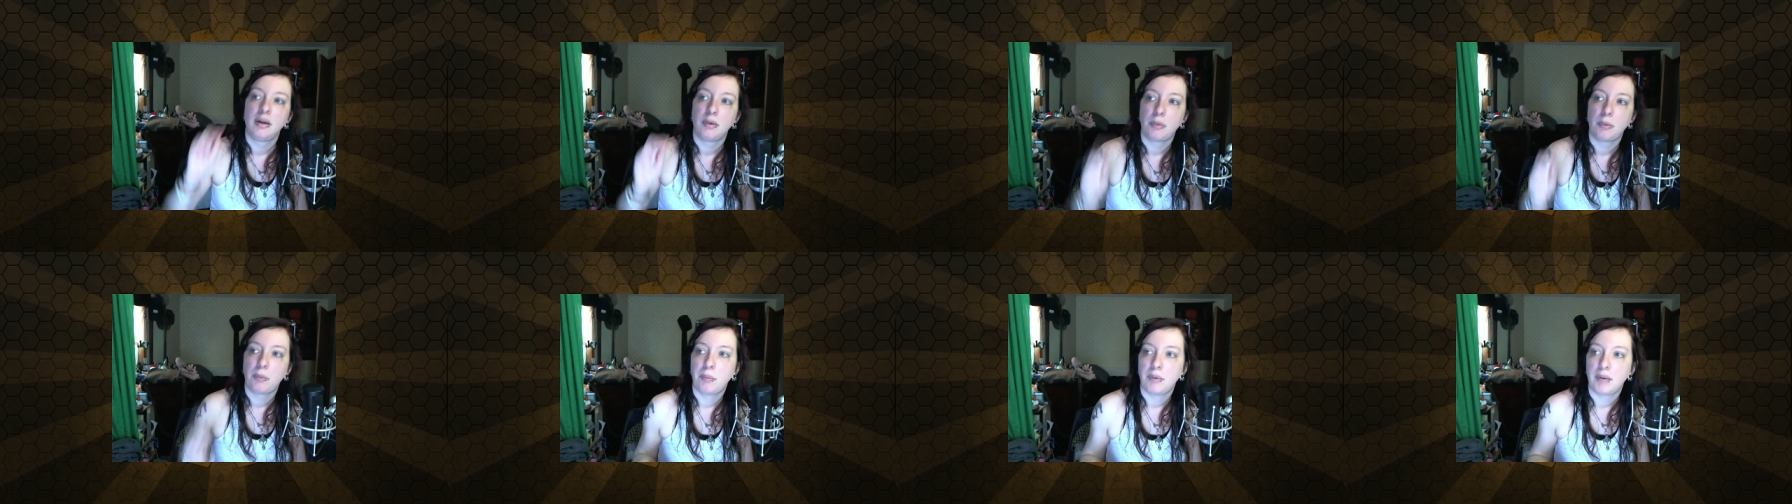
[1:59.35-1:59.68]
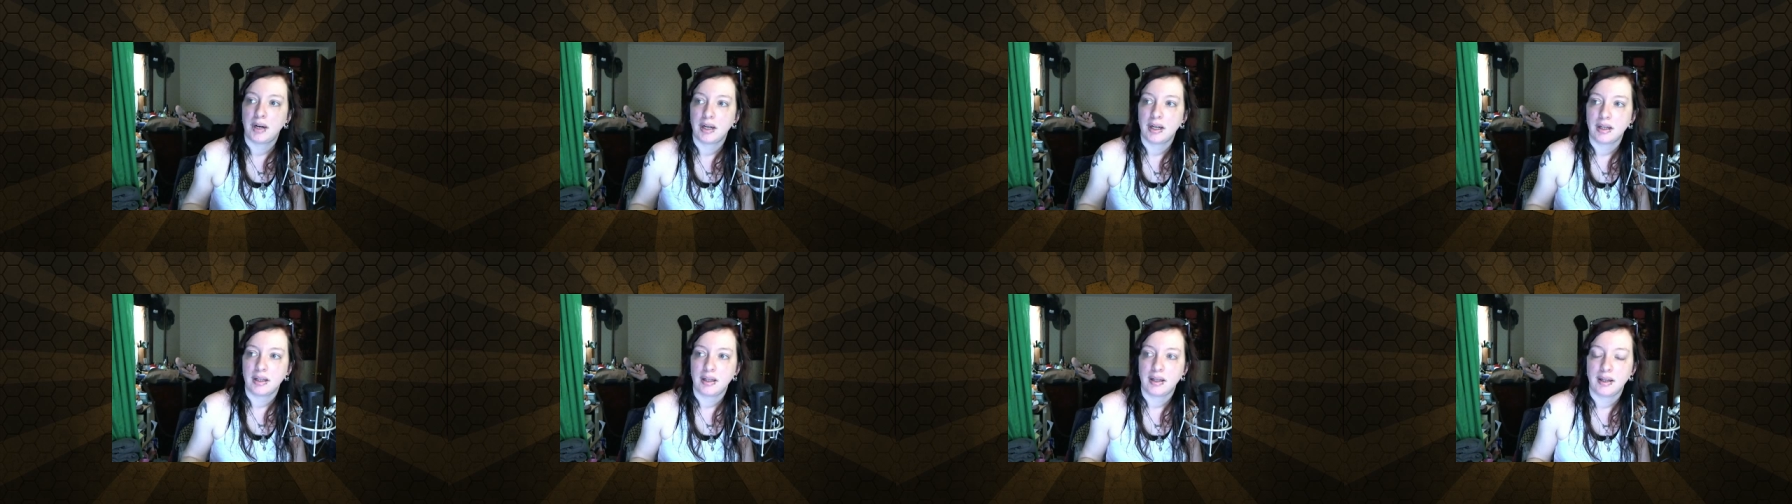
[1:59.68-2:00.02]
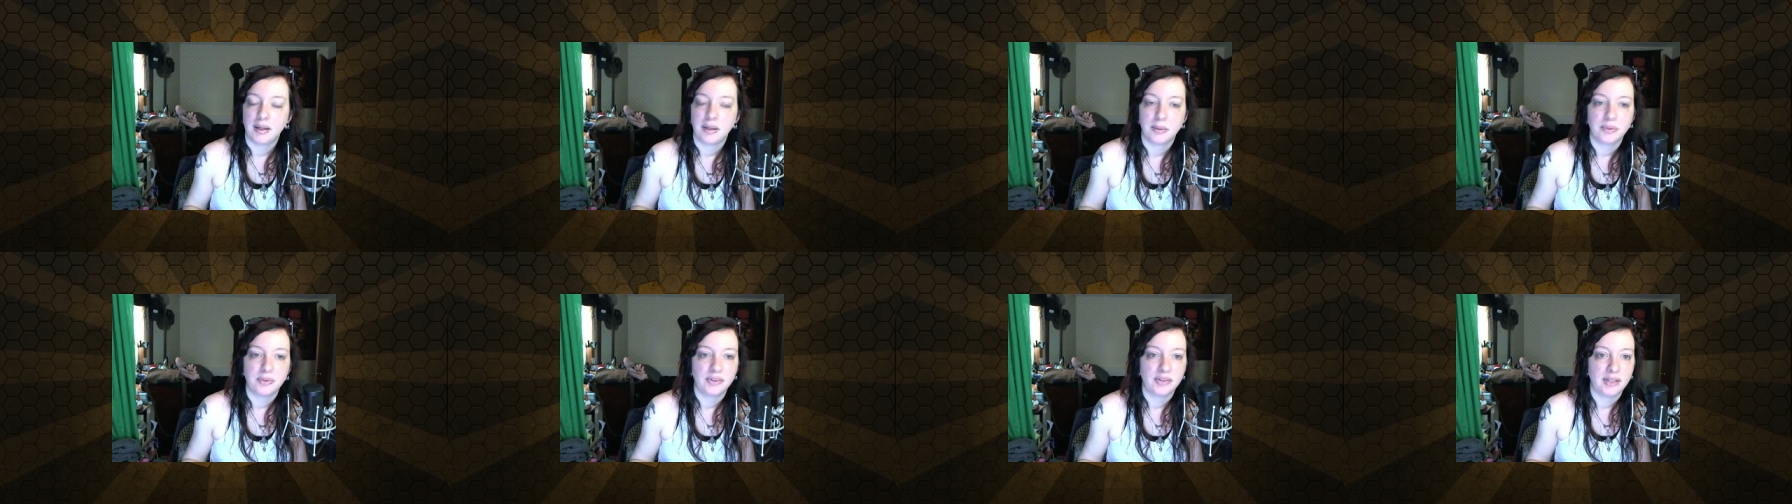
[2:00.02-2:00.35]
while I
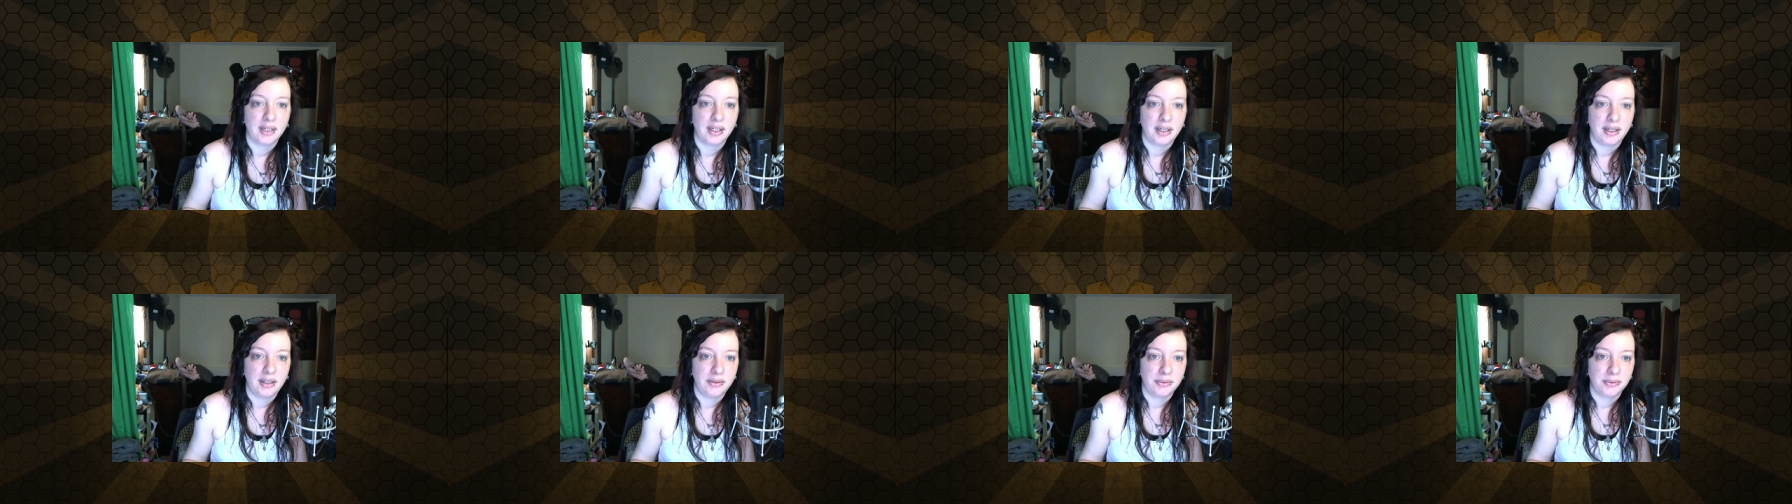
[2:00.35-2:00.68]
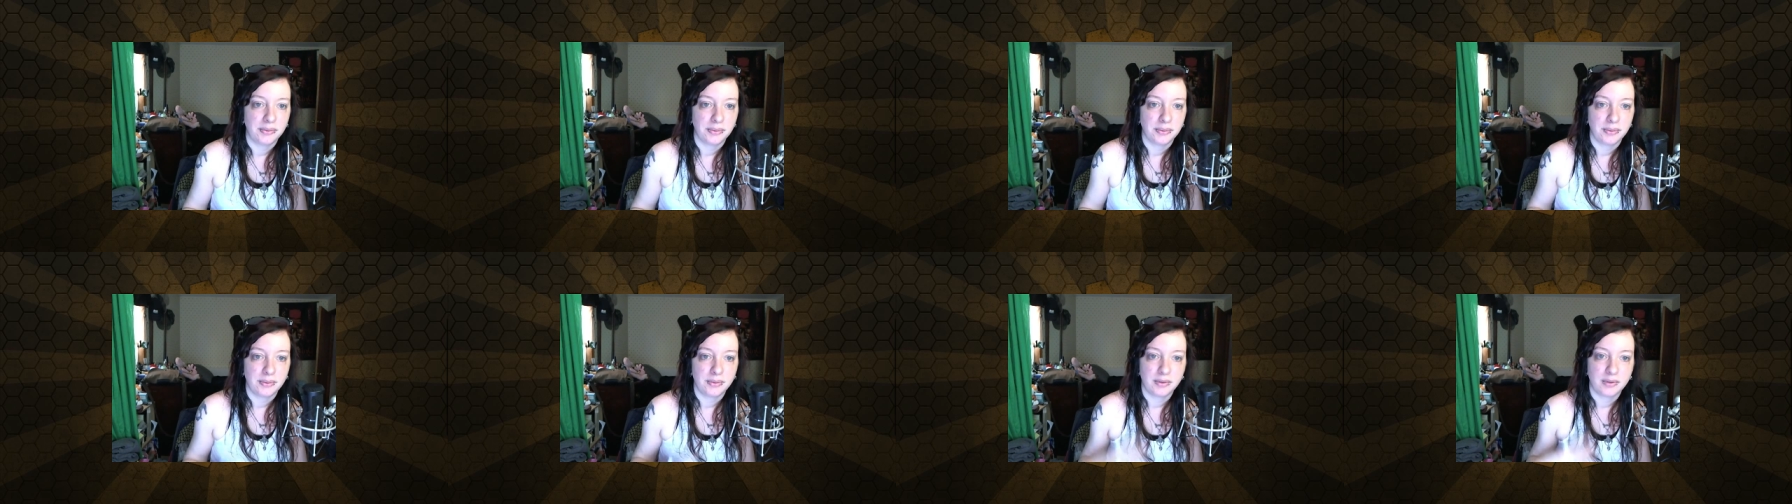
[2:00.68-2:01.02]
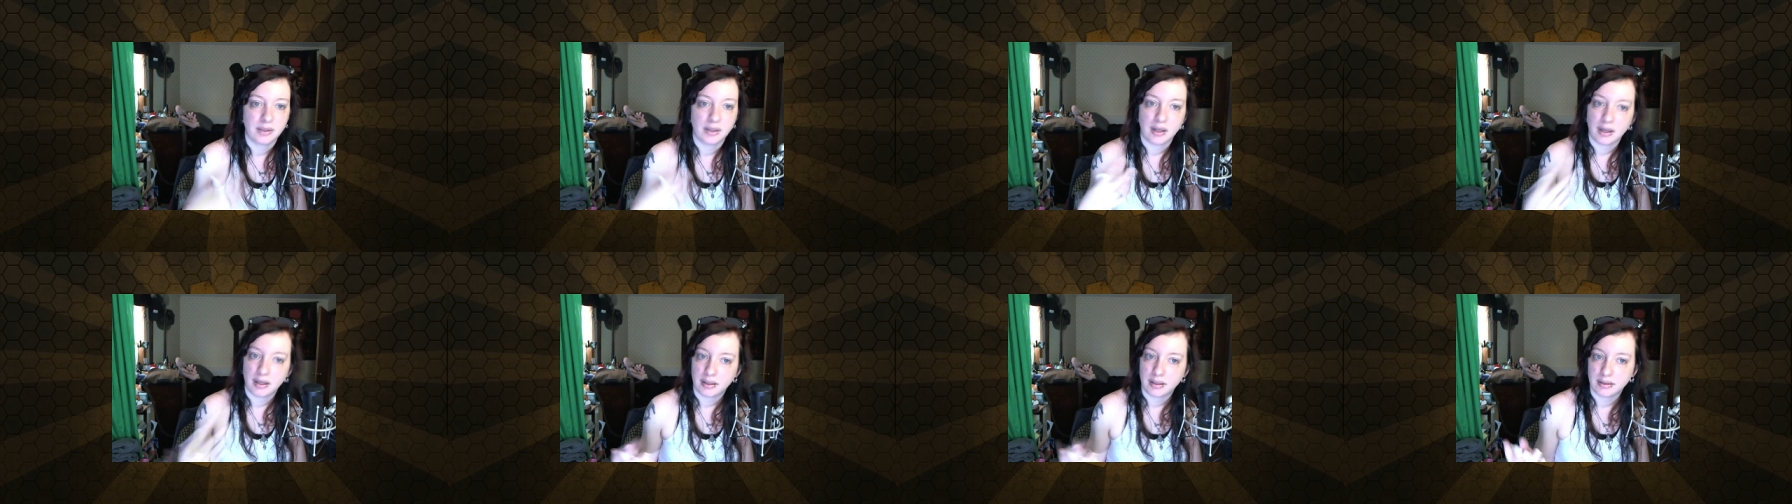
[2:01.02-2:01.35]
was getting through the
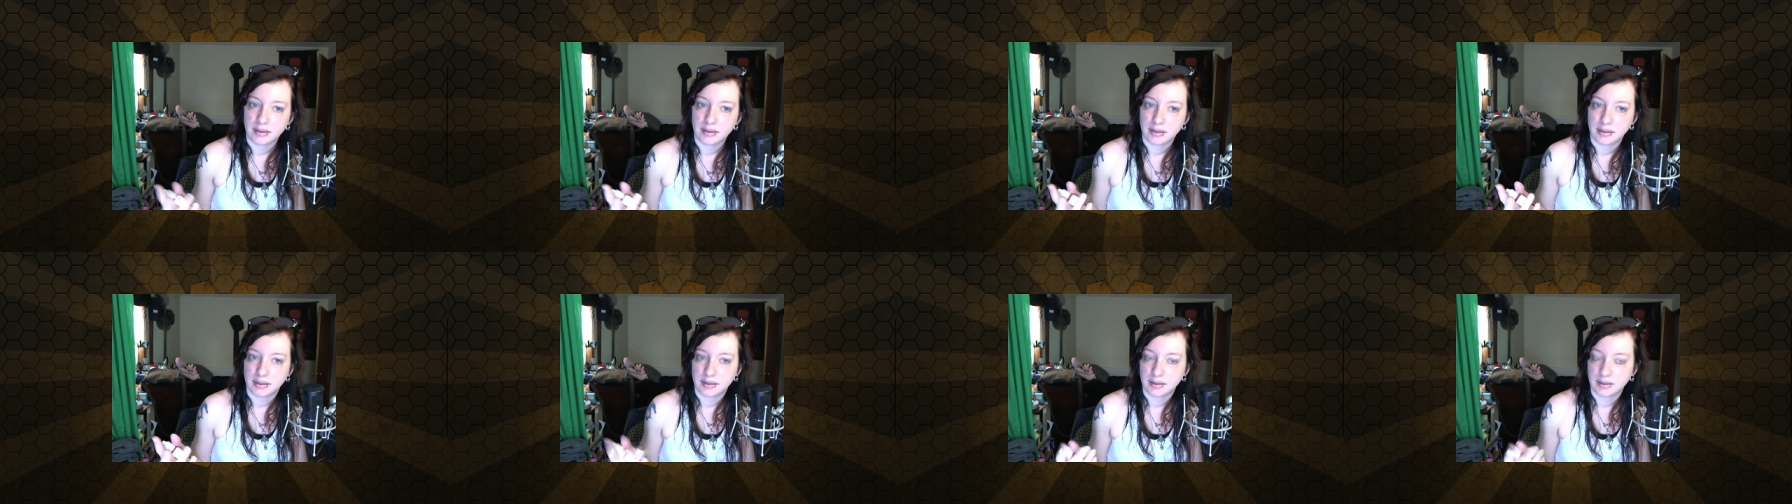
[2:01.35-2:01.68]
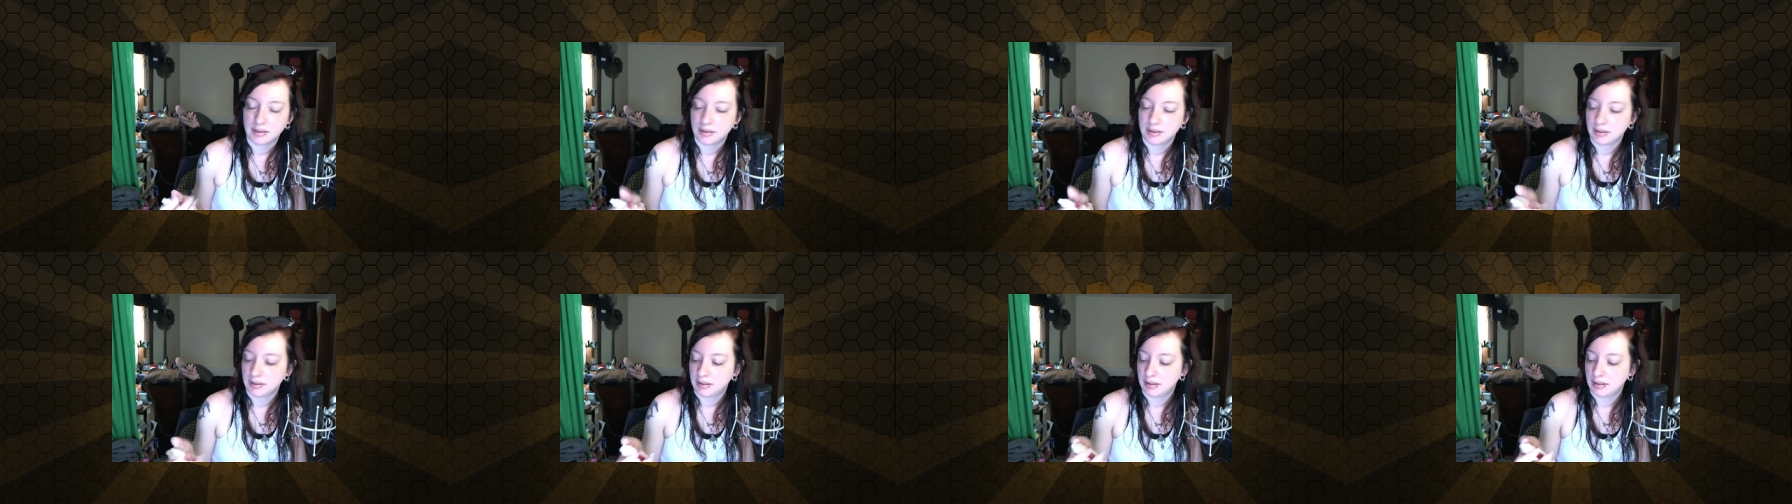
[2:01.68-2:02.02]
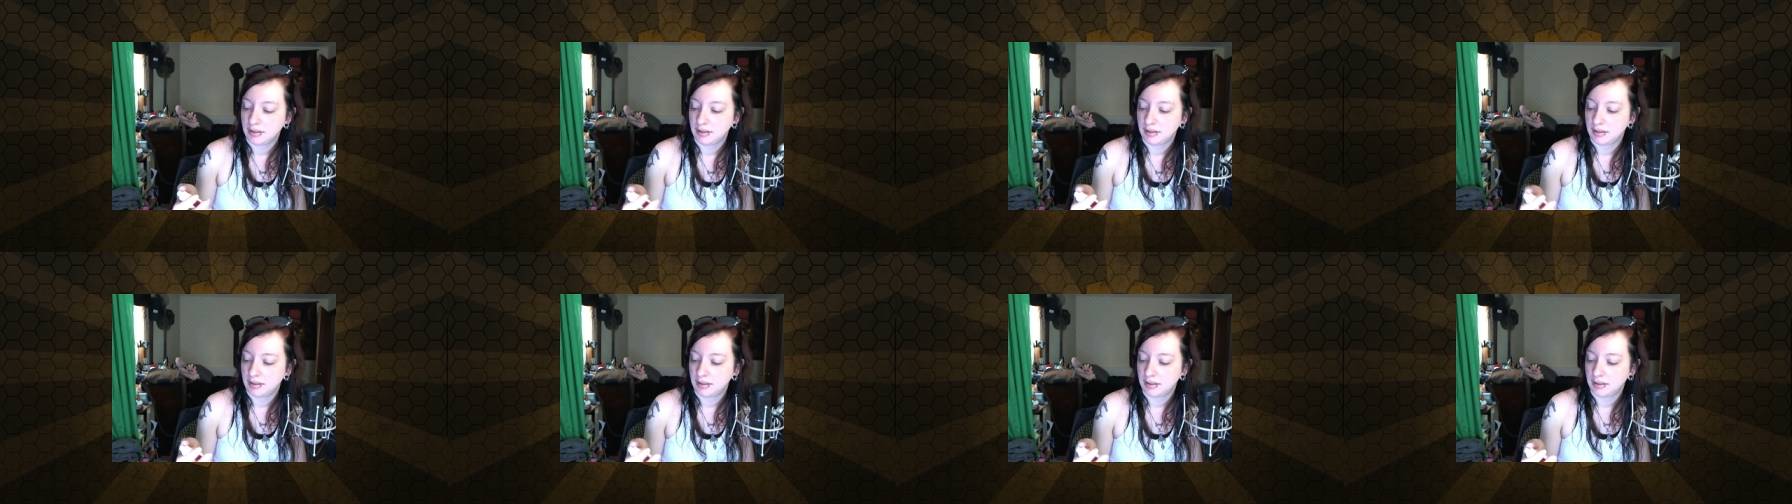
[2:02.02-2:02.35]
other
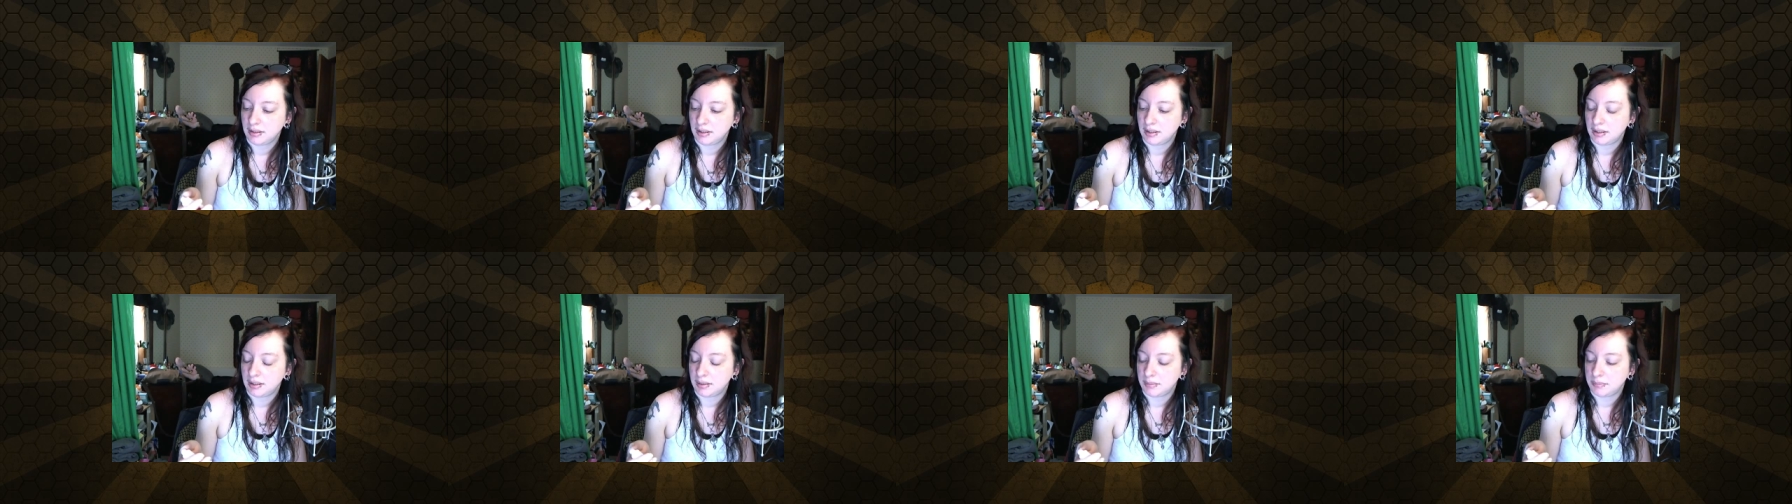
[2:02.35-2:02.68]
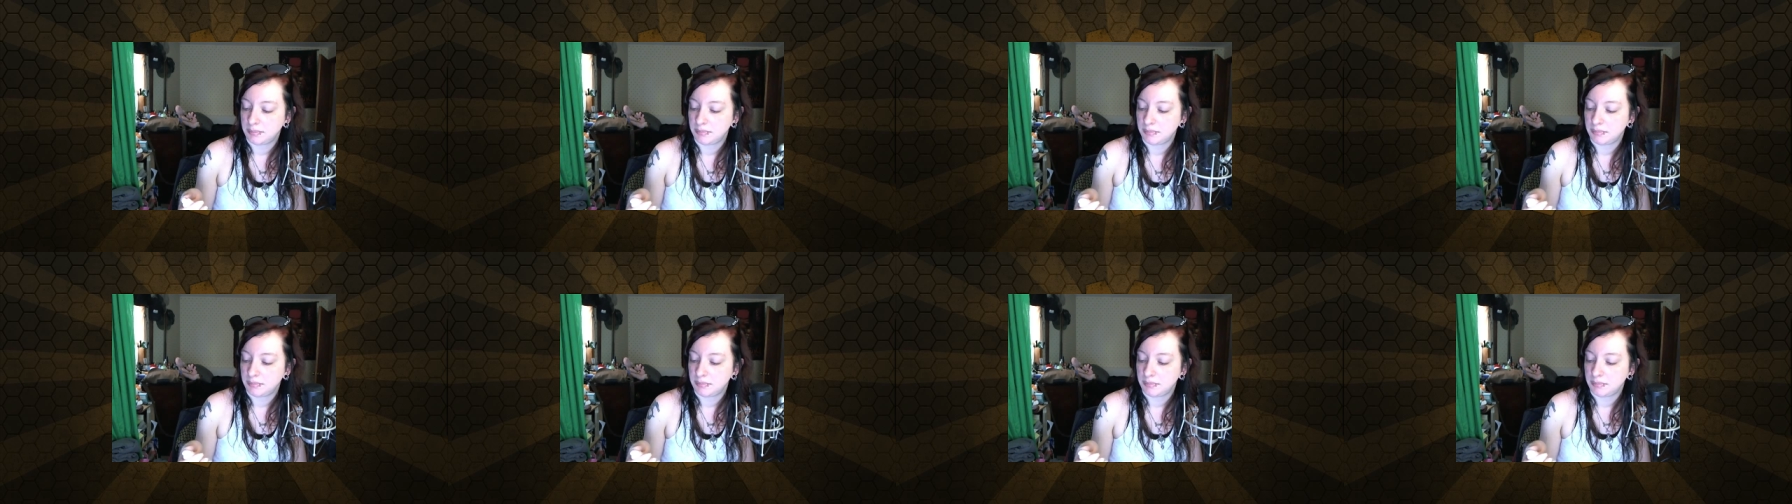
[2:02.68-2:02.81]
um,